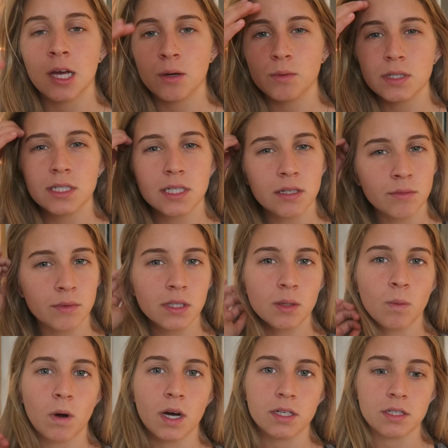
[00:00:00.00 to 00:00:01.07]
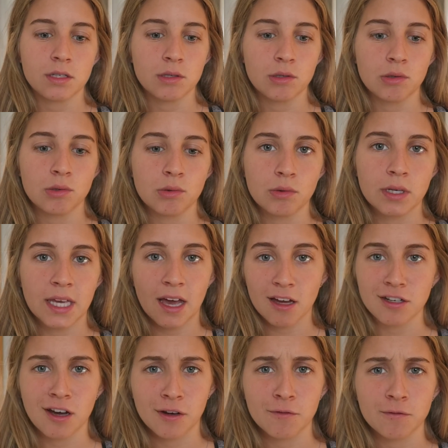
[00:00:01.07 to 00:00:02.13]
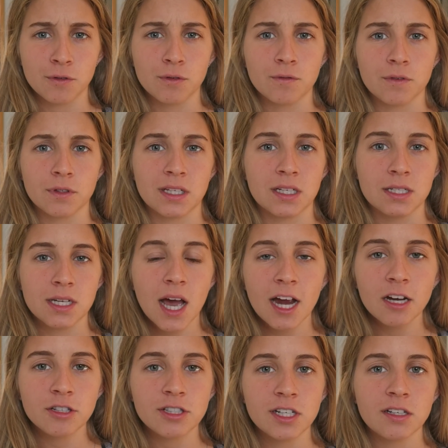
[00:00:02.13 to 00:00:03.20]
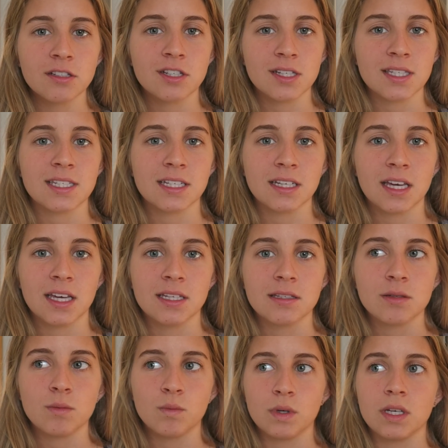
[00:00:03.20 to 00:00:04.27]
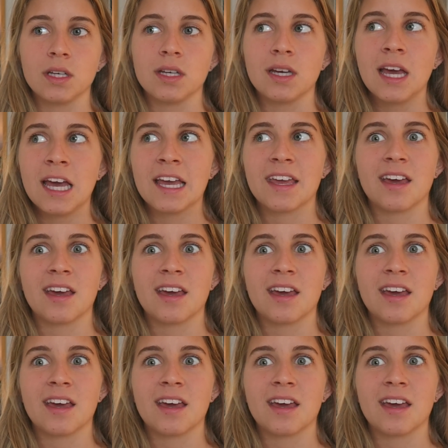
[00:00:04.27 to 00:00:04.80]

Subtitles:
We didn't really want to get a ton of food for the entire trail just in case we